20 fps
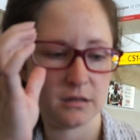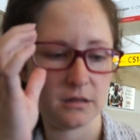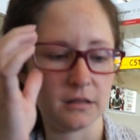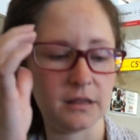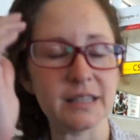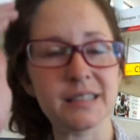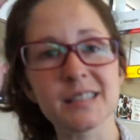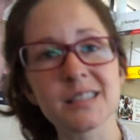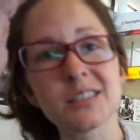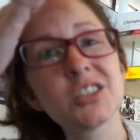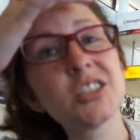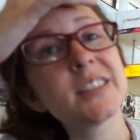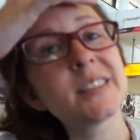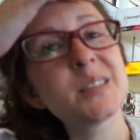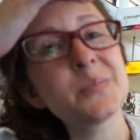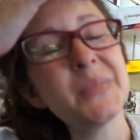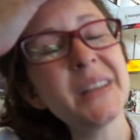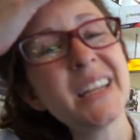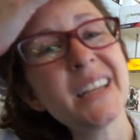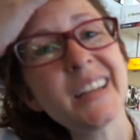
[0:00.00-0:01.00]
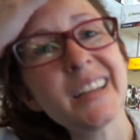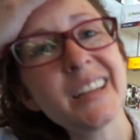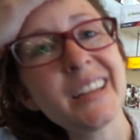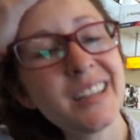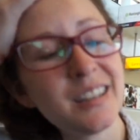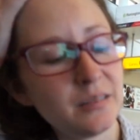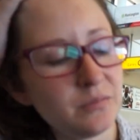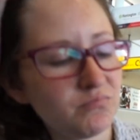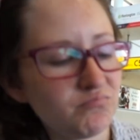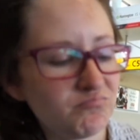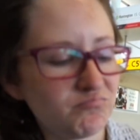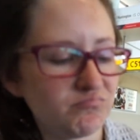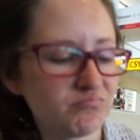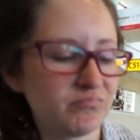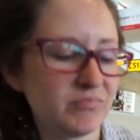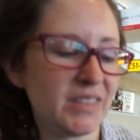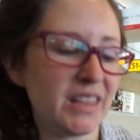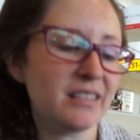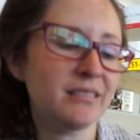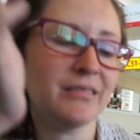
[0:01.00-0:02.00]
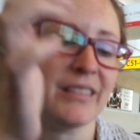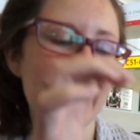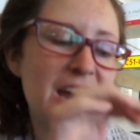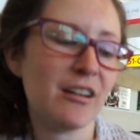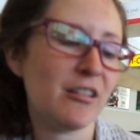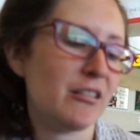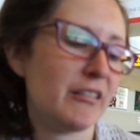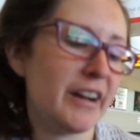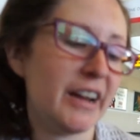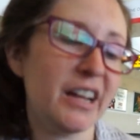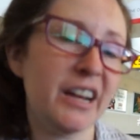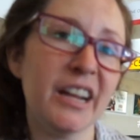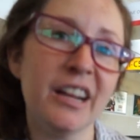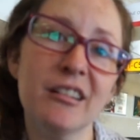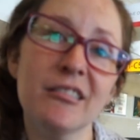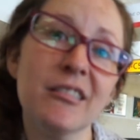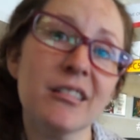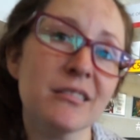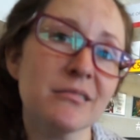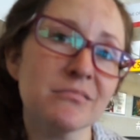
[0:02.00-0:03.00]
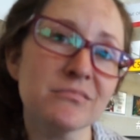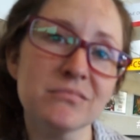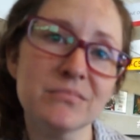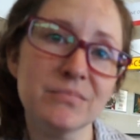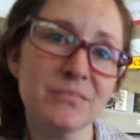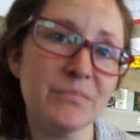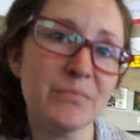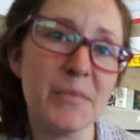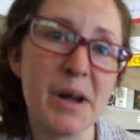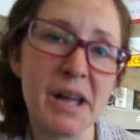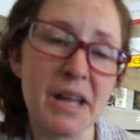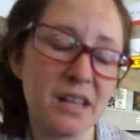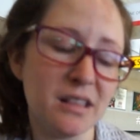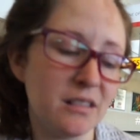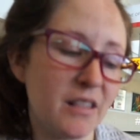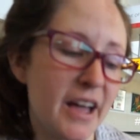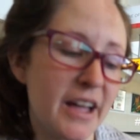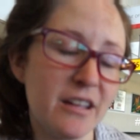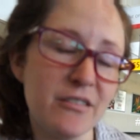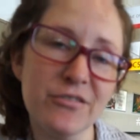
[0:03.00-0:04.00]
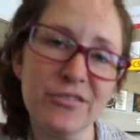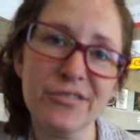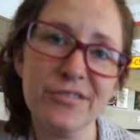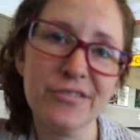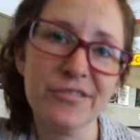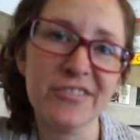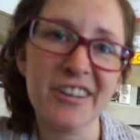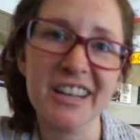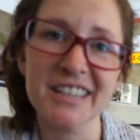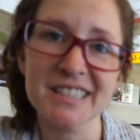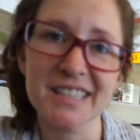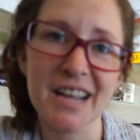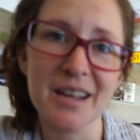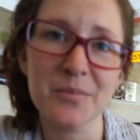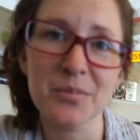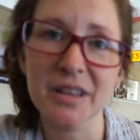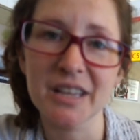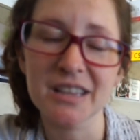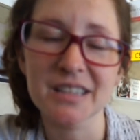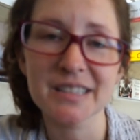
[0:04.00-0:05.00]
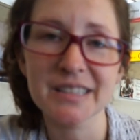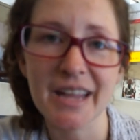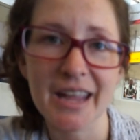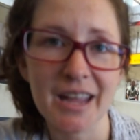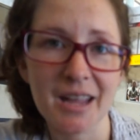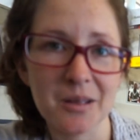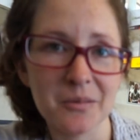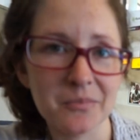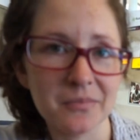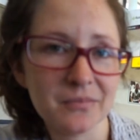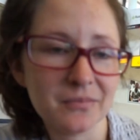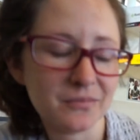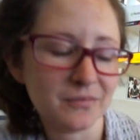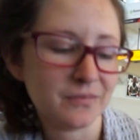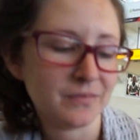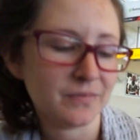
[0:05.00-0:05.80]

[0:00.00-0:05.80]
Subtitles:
This is just me narrating my life as I play this game.